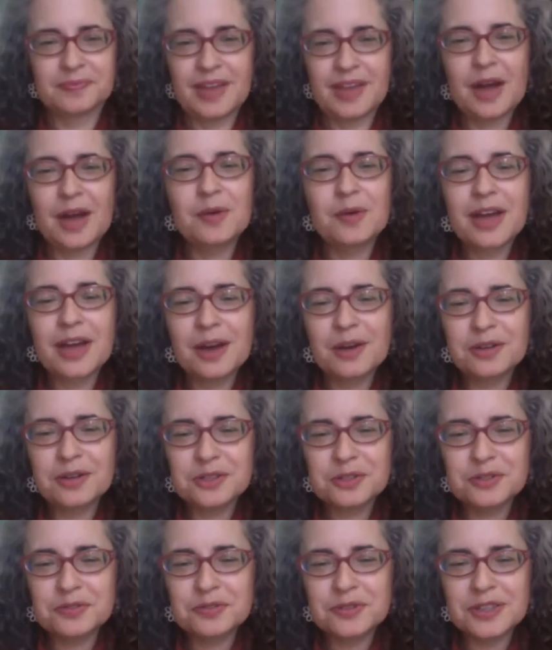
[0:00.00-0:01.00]
How
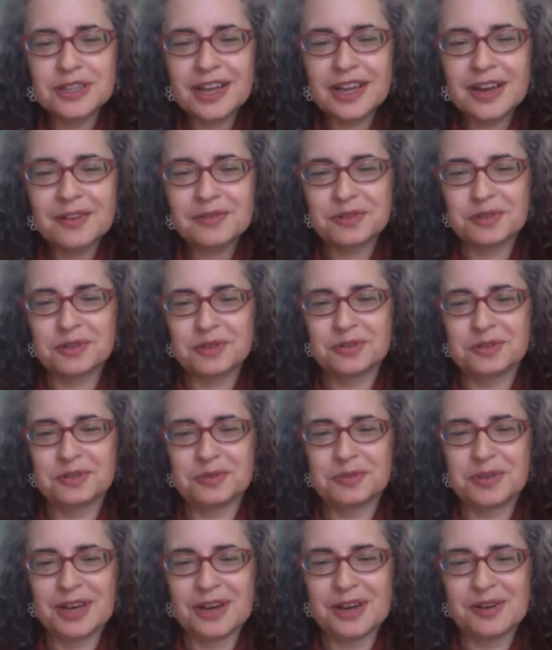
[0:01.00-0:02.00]
did you feel after those
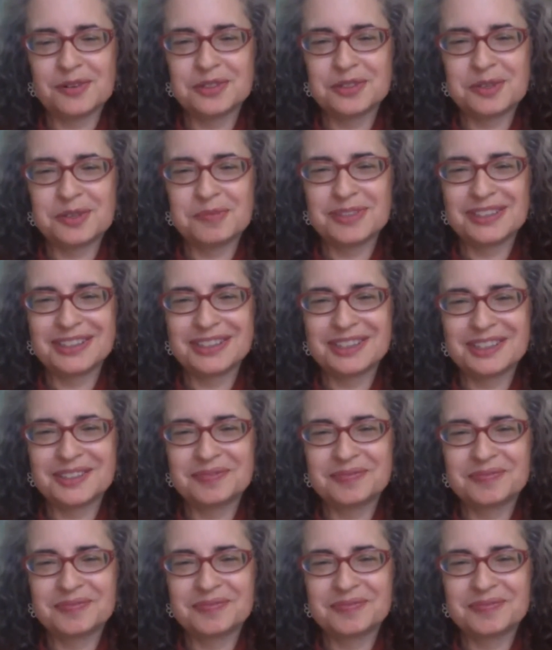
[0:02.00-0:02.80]
3-hour treatments?